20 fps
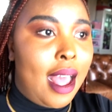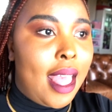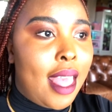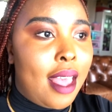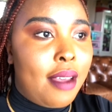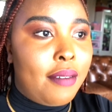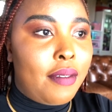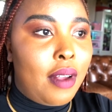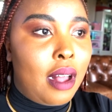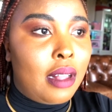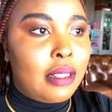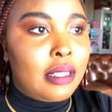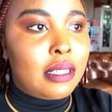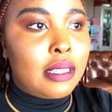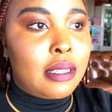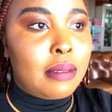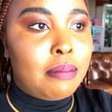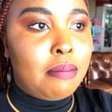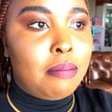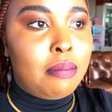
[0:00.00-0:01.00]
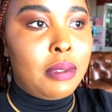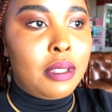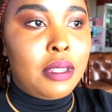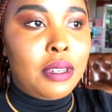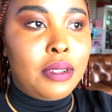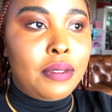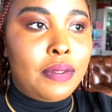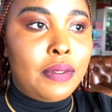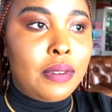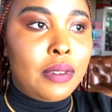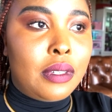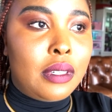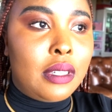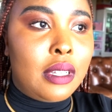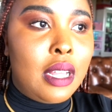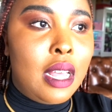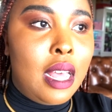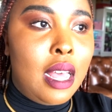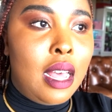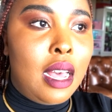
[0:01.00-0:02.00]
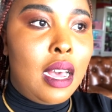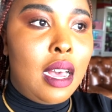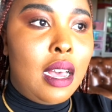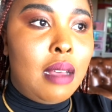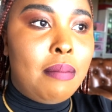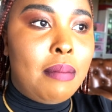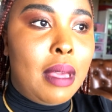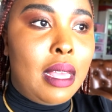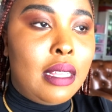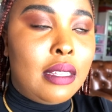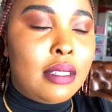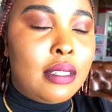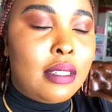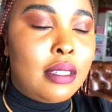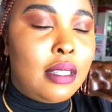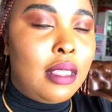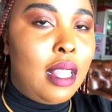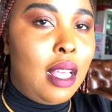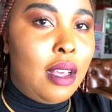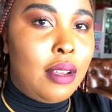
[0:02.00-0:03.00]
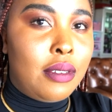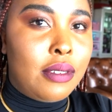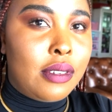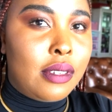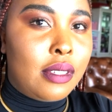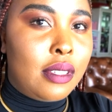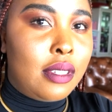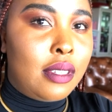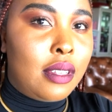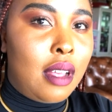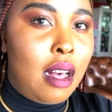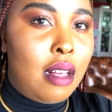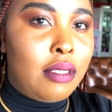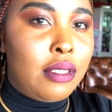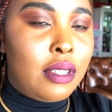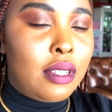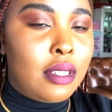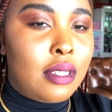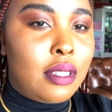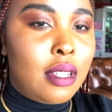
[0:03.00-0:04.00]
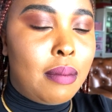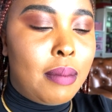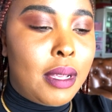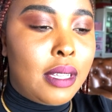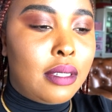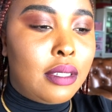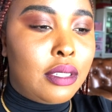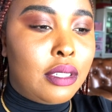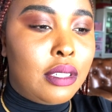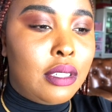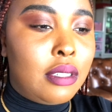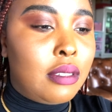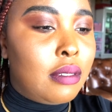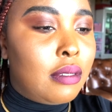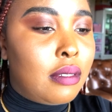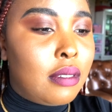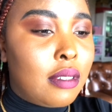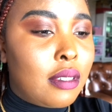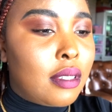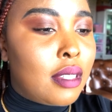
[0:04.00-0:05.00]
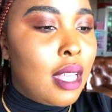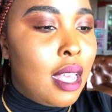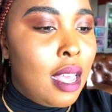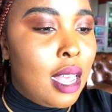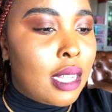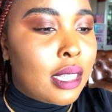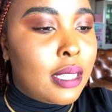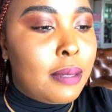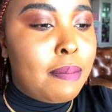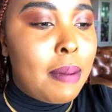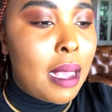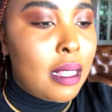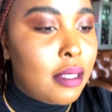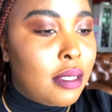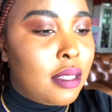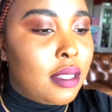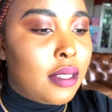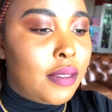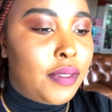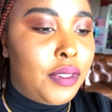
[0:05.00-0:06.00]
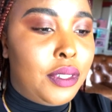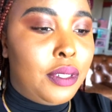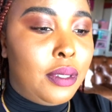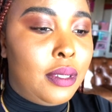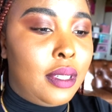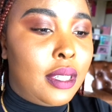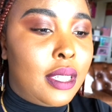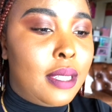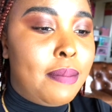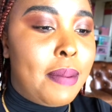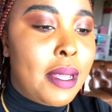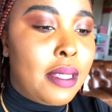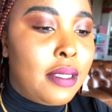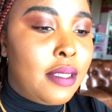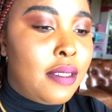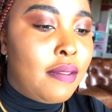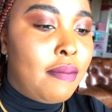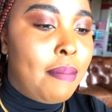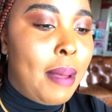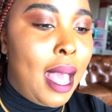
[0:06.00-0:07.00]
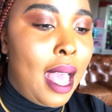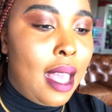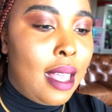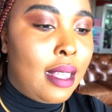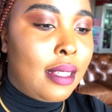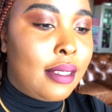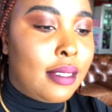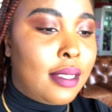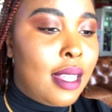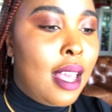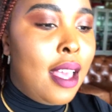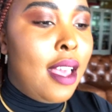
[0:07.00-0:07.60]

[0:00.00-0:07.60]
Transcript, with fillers: I have all these beautiful, amazing clothes, all these amazing shoes, expensive shoes, expensive bags,